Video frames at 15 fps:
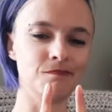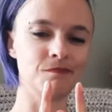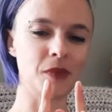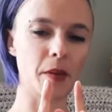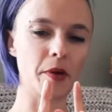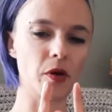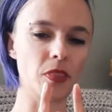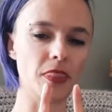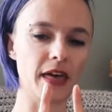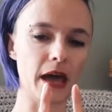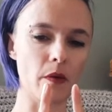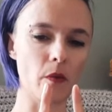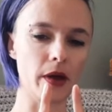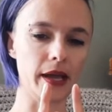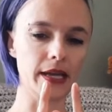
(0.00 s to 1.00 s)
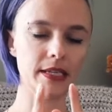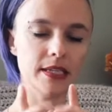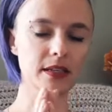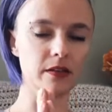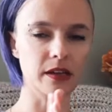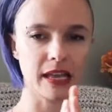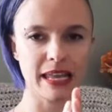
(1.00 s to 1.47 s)
about that wide.
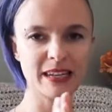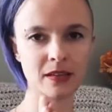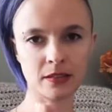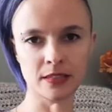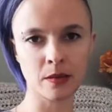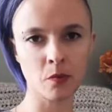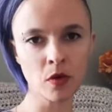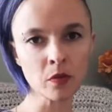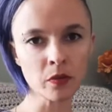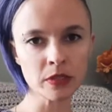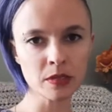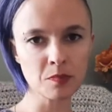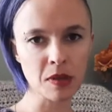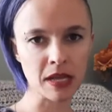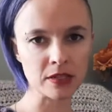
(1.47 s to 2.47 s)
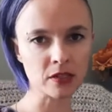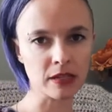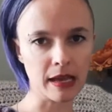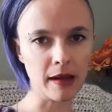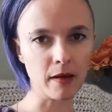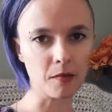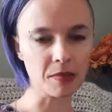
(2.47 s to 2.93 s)
It somewhat will depend on
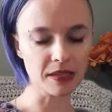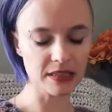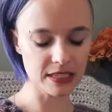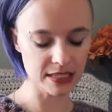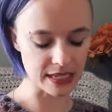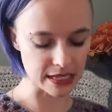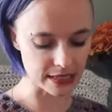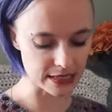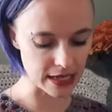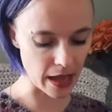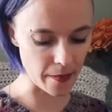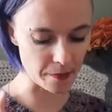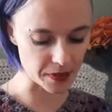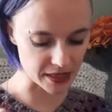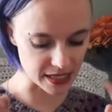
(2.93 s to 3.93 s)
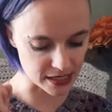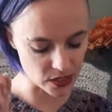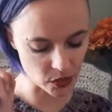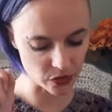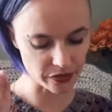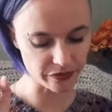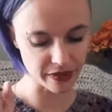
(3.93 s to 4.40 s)
how big this ends up, but that's
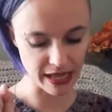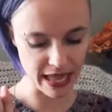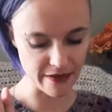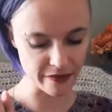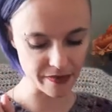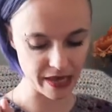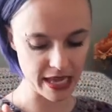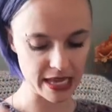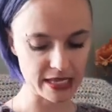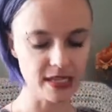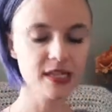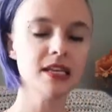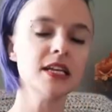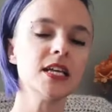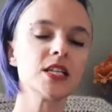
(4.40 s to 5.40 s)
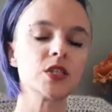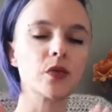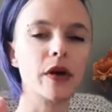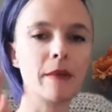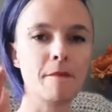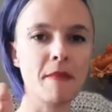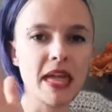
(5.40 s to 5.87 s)
sort of what I have in my head. So
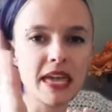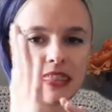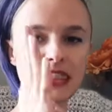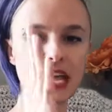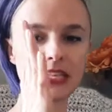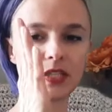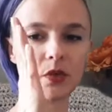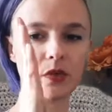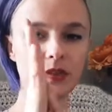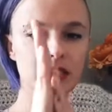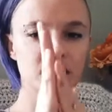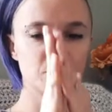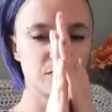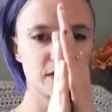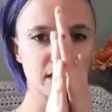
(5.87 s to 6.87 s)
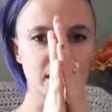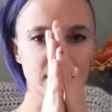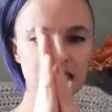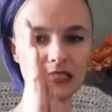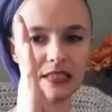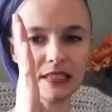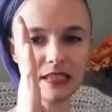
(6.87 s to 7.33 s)
I make that, so let's pretend
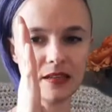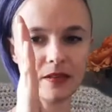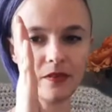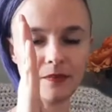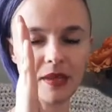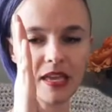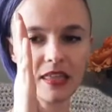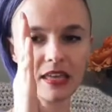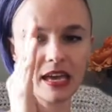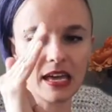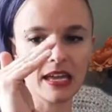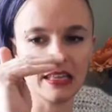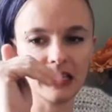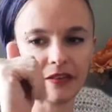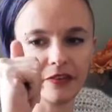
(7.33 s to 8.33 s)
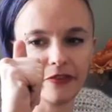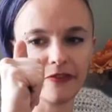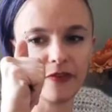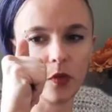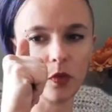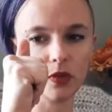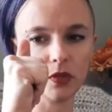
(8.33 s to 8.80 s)
this is it. Make that, and then it'll
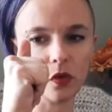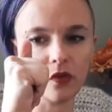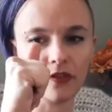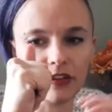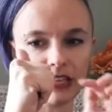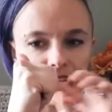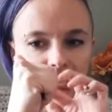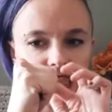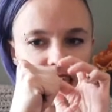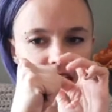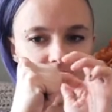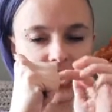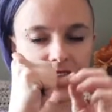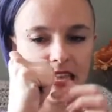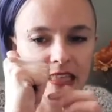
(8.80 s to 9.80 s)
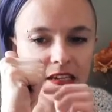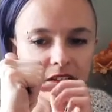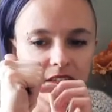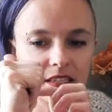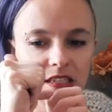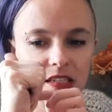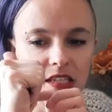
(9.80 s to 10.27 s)
fold over like that, and then I'll
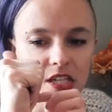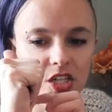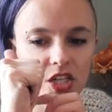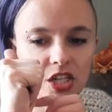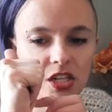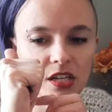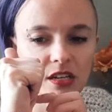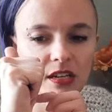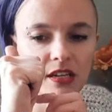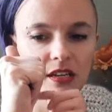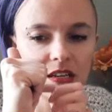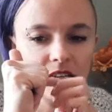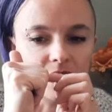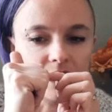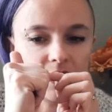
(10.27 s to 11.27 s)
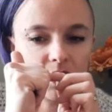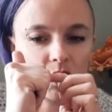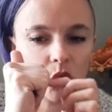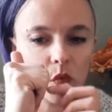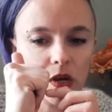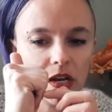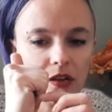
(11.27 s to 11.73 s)
stitch a
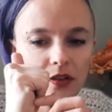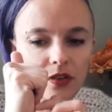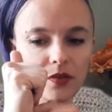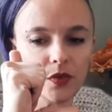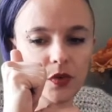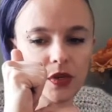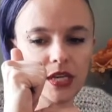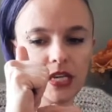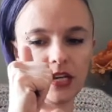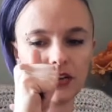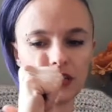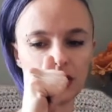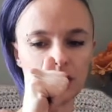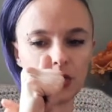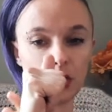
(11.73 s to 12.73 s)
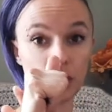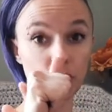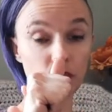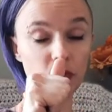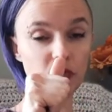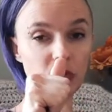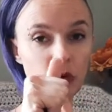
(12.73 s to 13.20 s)
square through here that'll go
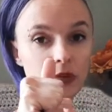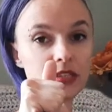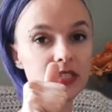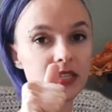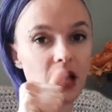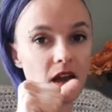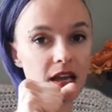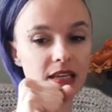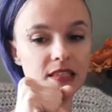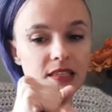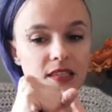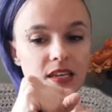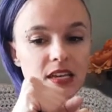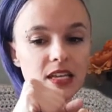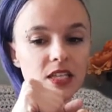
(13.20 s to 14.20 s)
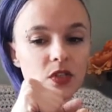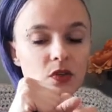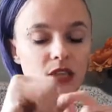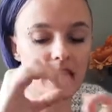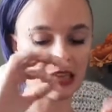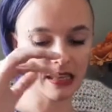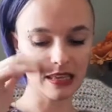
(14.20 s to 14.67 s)
through both sides so
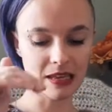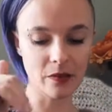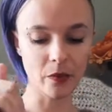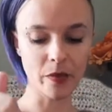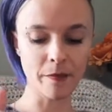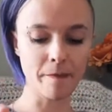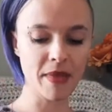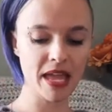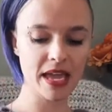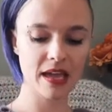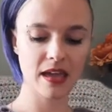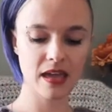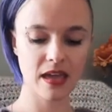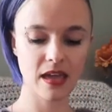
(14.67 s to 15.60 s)
that it would make